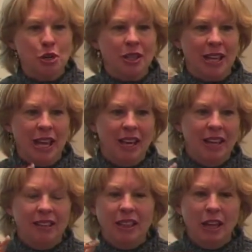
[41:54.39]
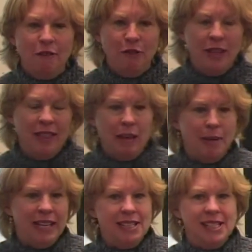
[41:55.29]
that they fit and they
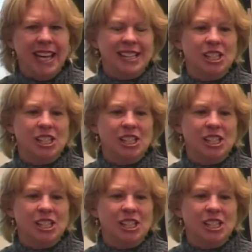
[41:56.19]
made sense.